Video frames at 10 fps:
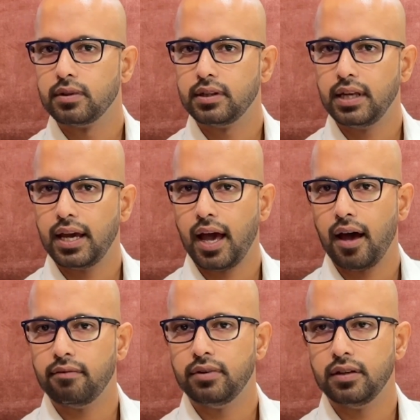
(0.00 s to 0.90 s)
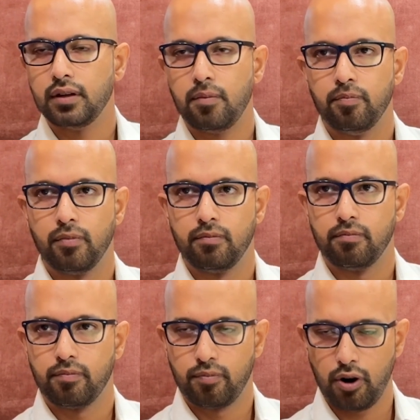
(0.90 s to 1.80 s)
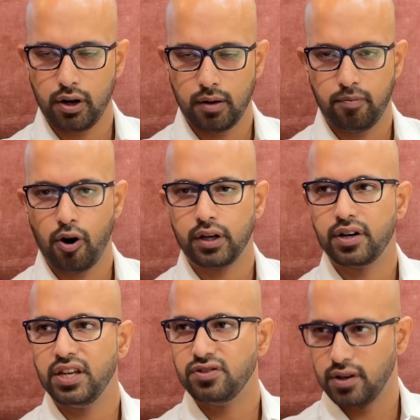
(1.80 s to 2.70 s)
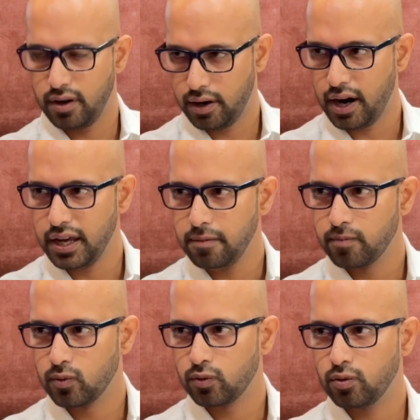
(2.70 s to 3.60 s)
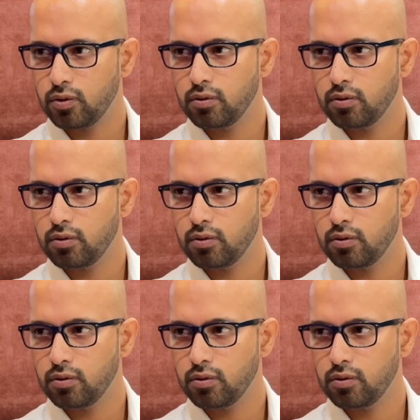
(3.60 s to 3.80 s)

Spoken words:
they have this product range ready. So